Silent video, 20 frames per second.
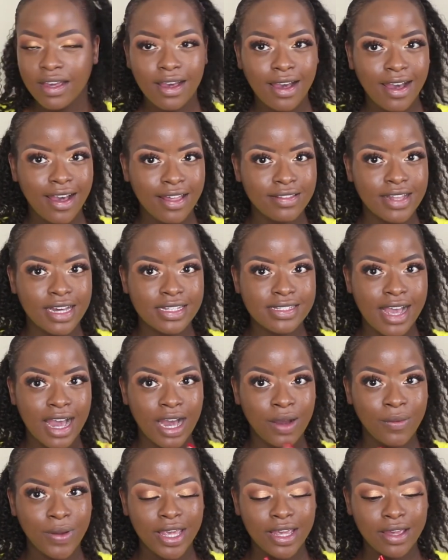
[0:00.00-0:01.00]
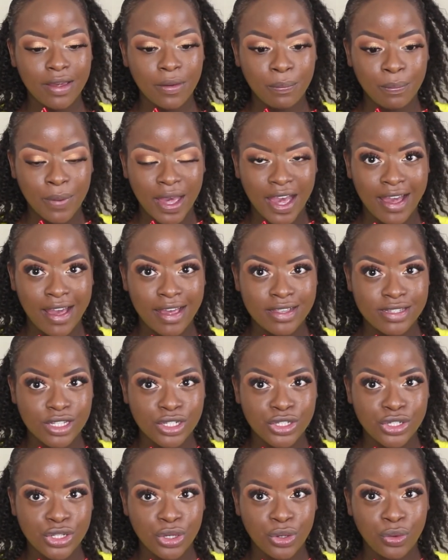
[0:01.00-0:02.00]
And that's how it compares
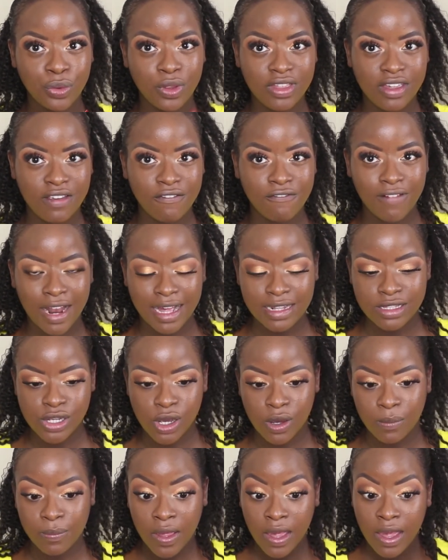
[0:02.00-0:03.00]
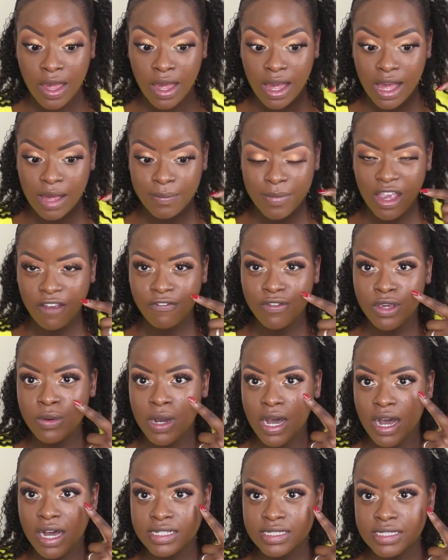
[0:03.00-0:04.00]
to the flat top. If you
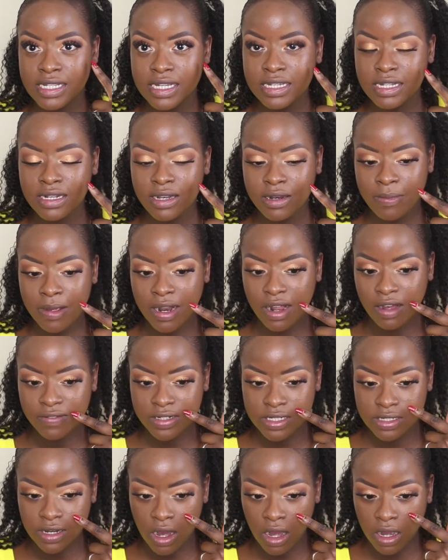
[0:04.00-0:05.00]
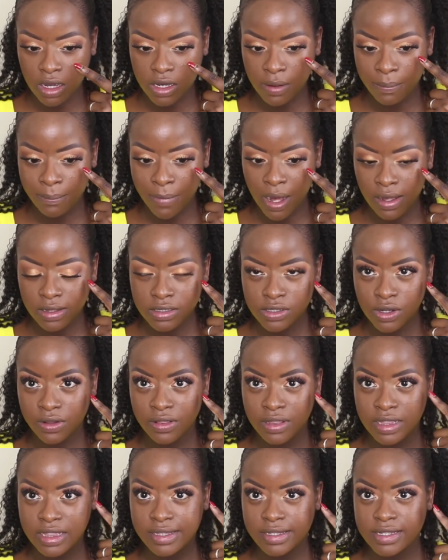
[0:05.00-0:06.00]
are seeing a little bit of darker marks
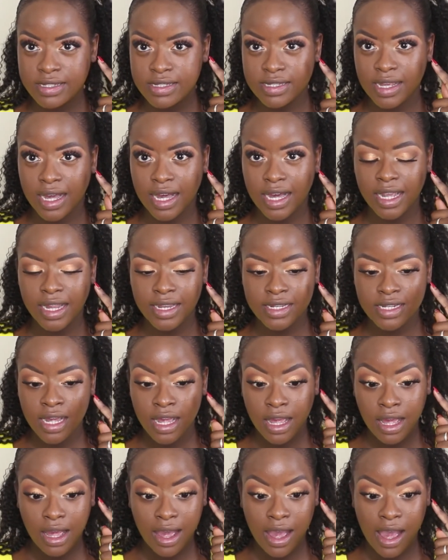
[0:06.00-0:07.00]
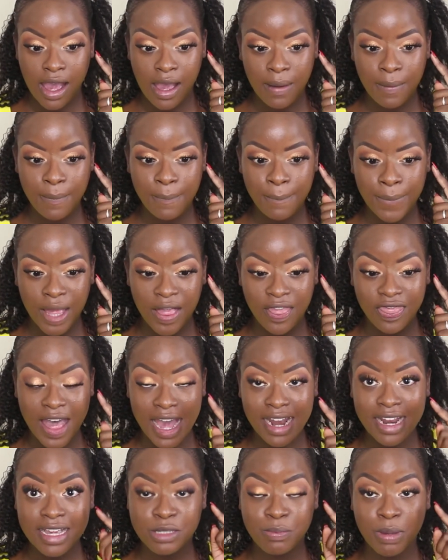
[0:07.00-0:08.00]
on this side,
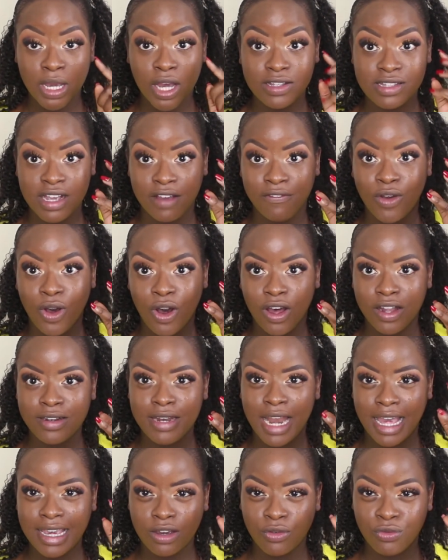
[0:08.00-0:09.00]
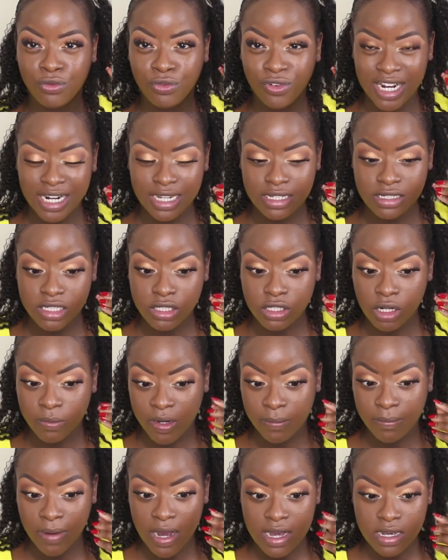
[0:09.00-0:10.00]
that is because I've got like really
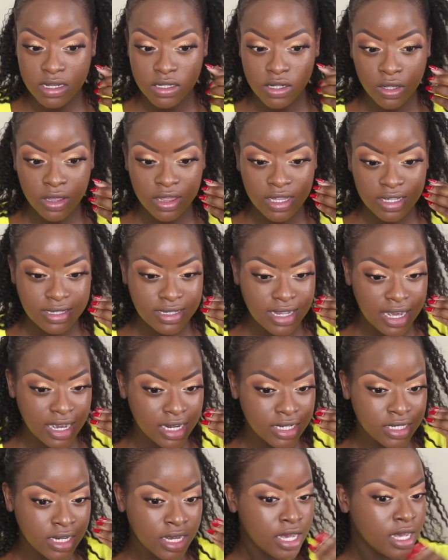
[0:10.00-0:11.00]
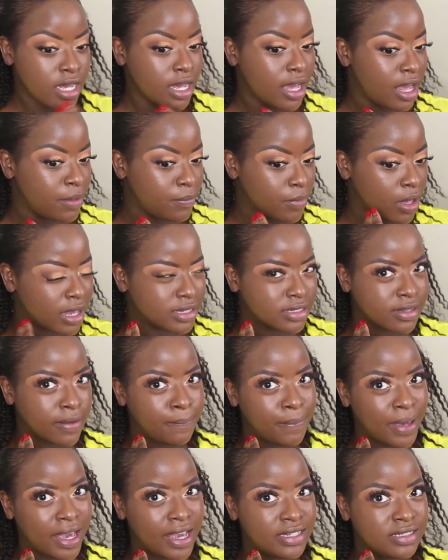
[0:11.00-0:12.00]
stubborn marks on this side as
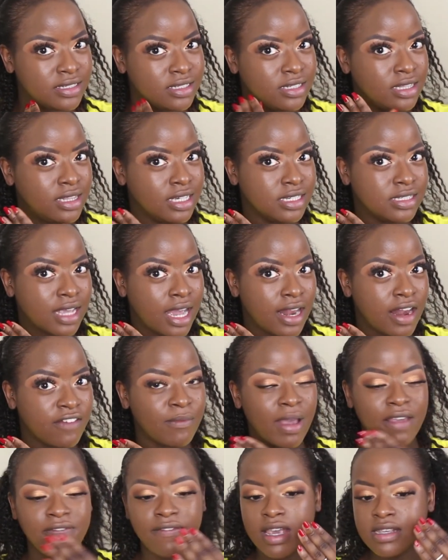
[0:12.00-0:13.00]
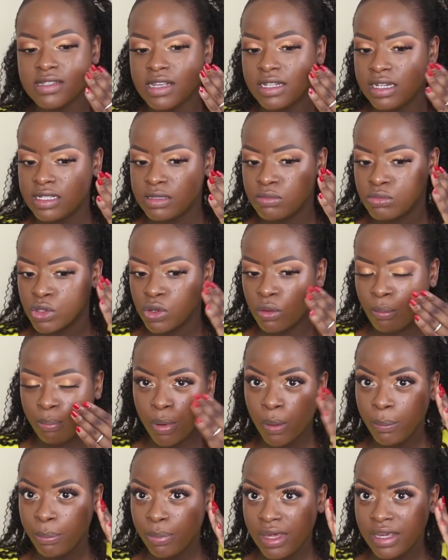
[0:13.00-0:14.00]
compared to this side of my face, and it's more
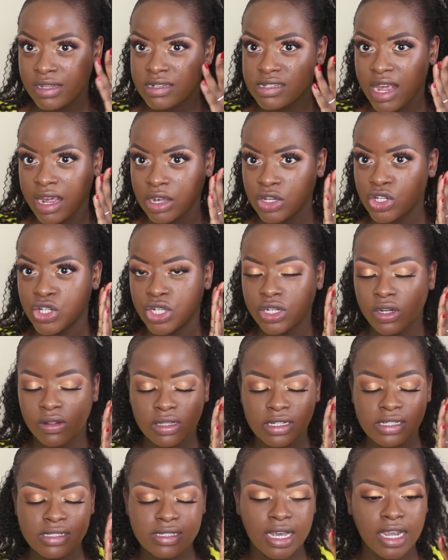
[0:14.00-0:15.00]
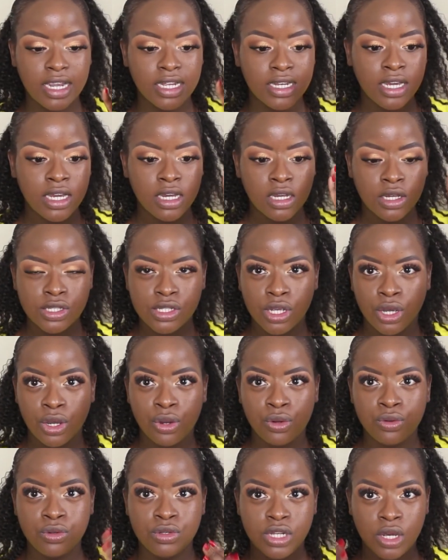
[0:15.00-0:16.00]
bumpy and textured on this side.
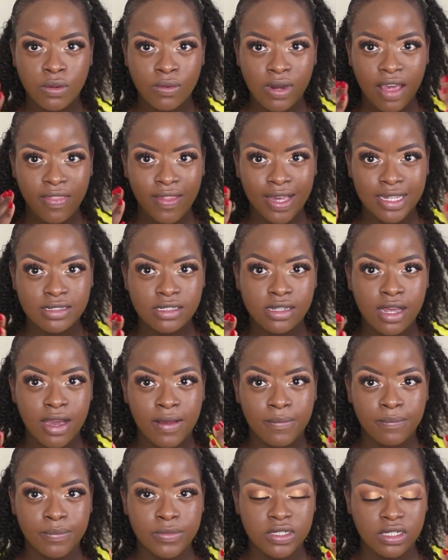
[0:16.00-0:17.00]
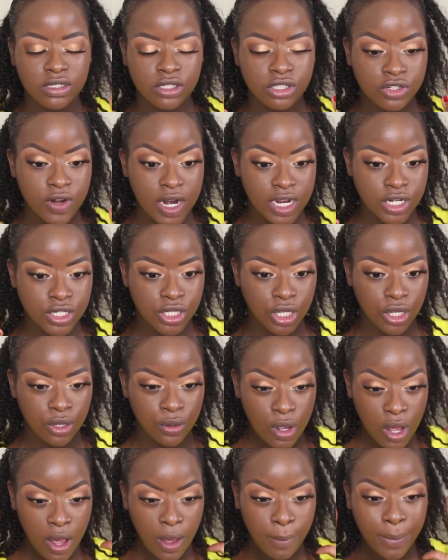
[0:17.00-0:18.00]
So don't let that distract you.
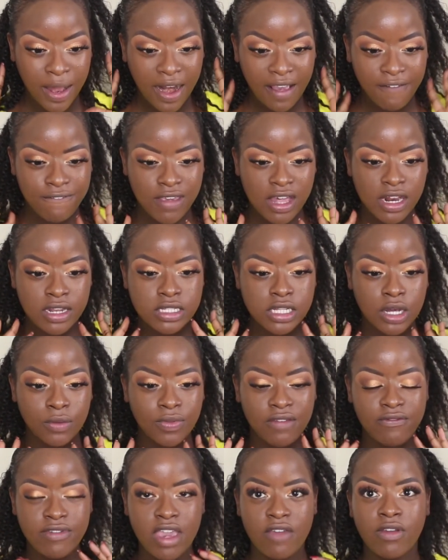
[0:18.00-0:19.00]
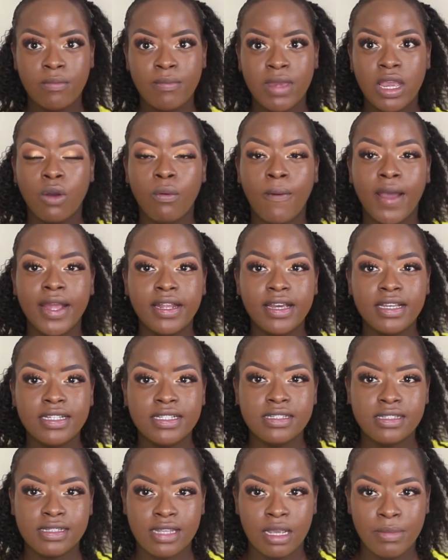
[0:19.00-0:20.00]
But I feel as though they've given me quite a
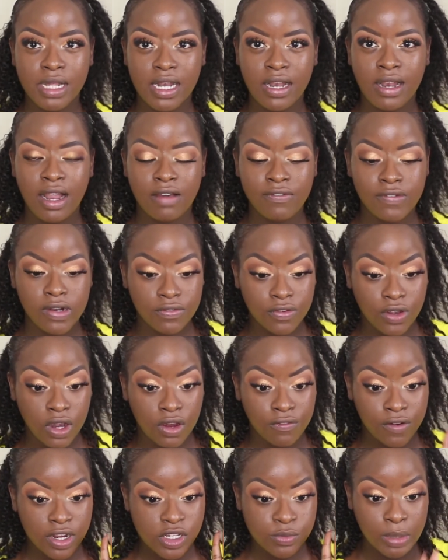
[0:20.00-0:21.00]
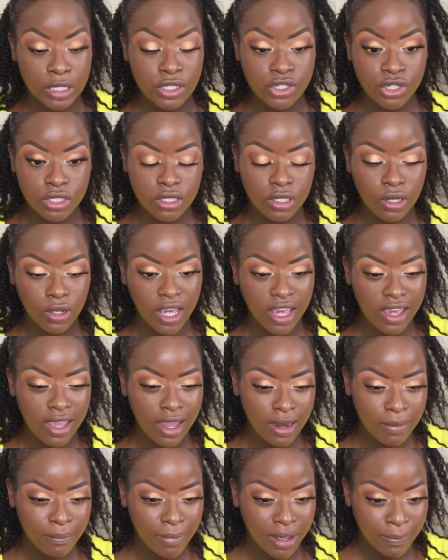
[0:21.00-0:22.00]
similar level of coverage, but just looking
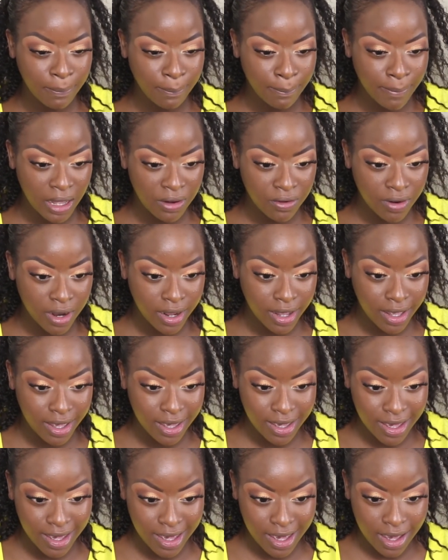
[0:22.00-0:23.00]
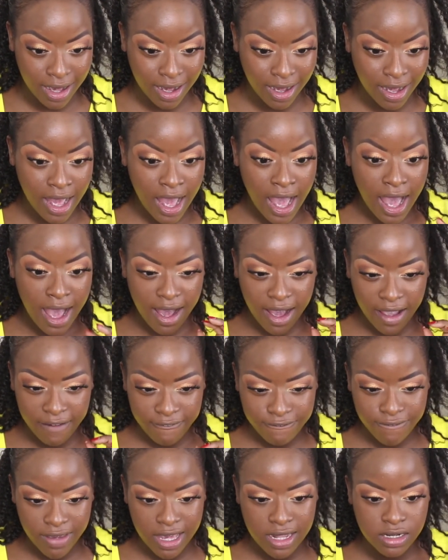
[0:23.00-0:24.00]
in my mirror here, I
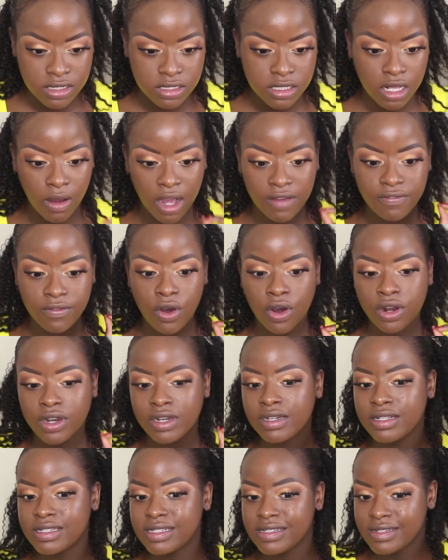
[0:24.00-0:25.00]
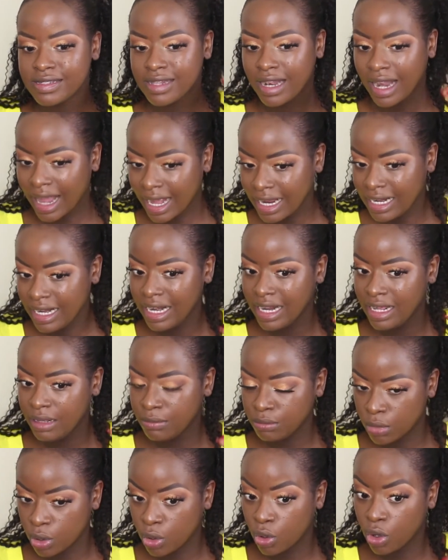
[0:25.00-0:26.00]
feel as though I've gotten slightly
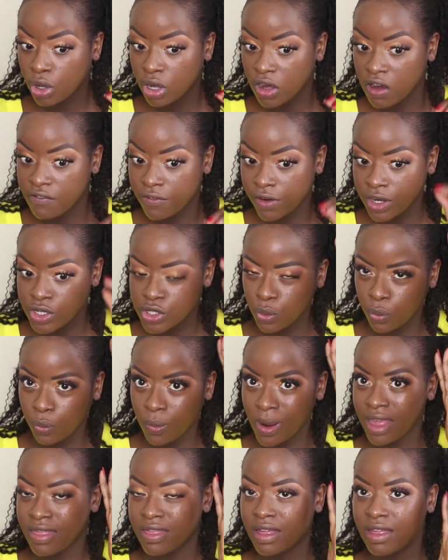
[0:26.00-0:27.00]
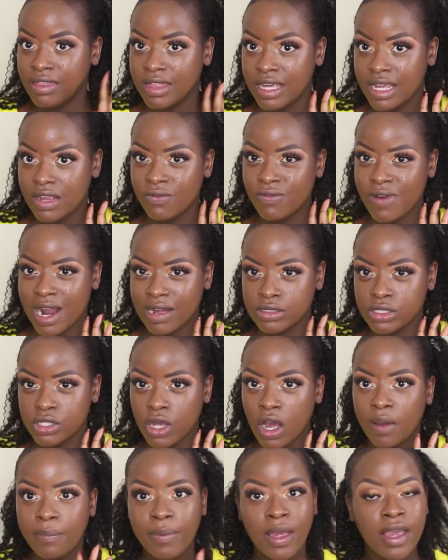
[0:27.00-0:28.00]
more coverage with the round
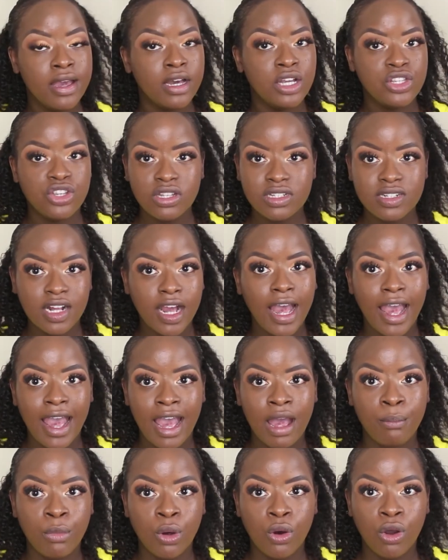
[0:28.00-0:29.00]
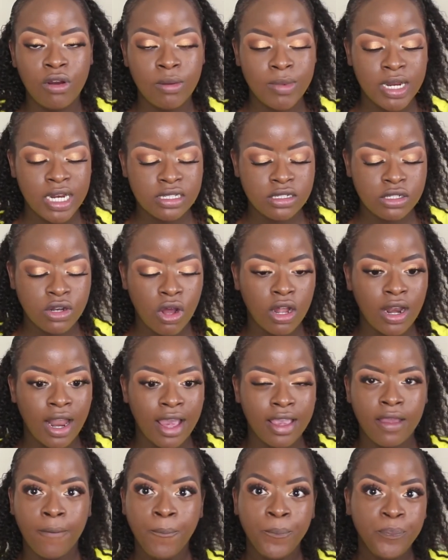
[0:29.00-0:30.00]
top, just a hair more. I mean, it's not
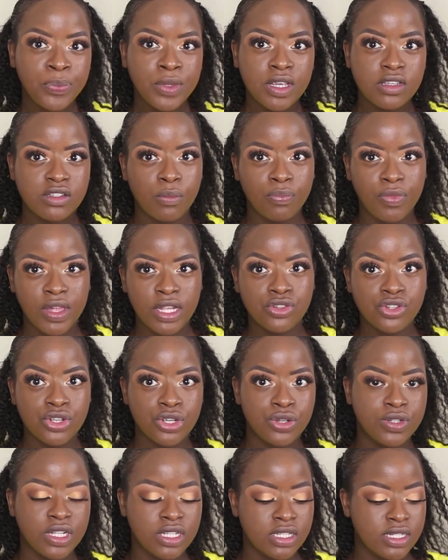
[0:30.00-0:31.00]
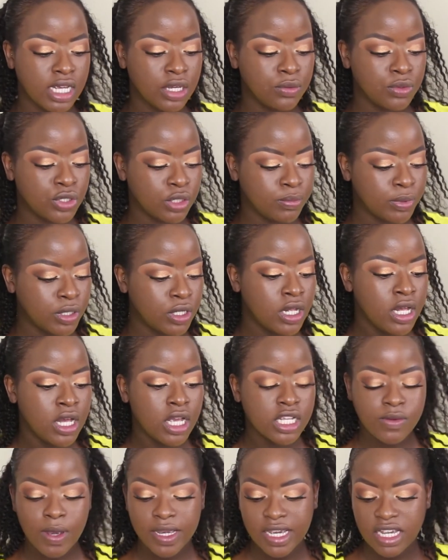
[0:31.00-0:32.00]
like something too distinguishable.
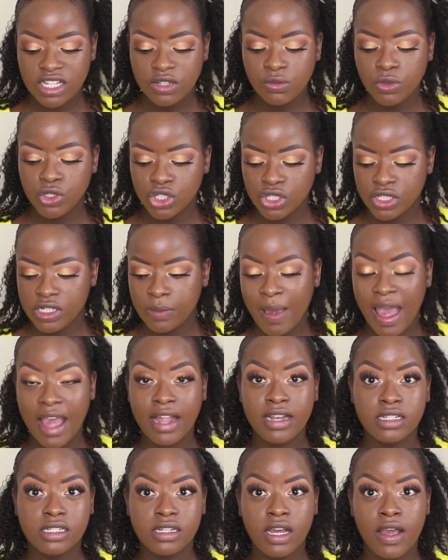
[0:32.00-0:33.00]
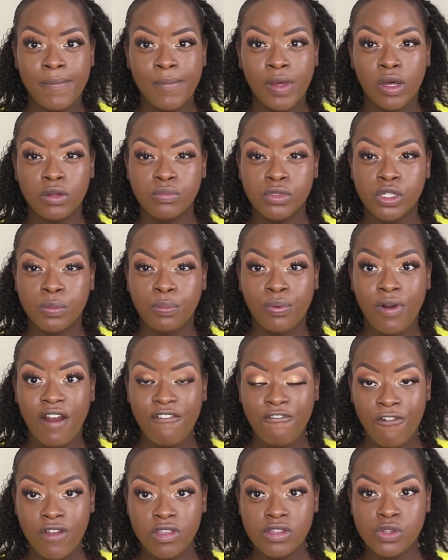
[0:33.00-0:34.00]
So I guess it would just depend up to
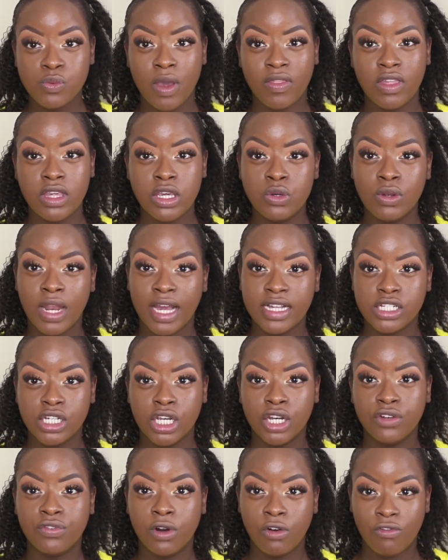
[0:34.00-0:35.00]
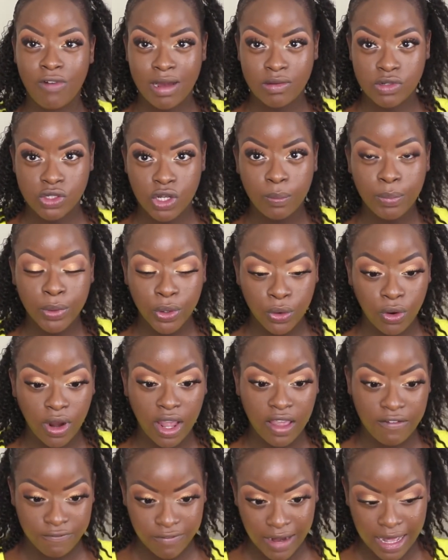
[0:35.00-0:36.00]
preference whether you like to go for a round top or
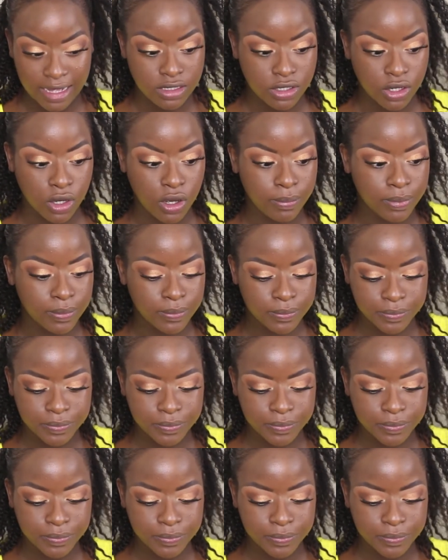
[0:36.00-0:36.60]
a flat top.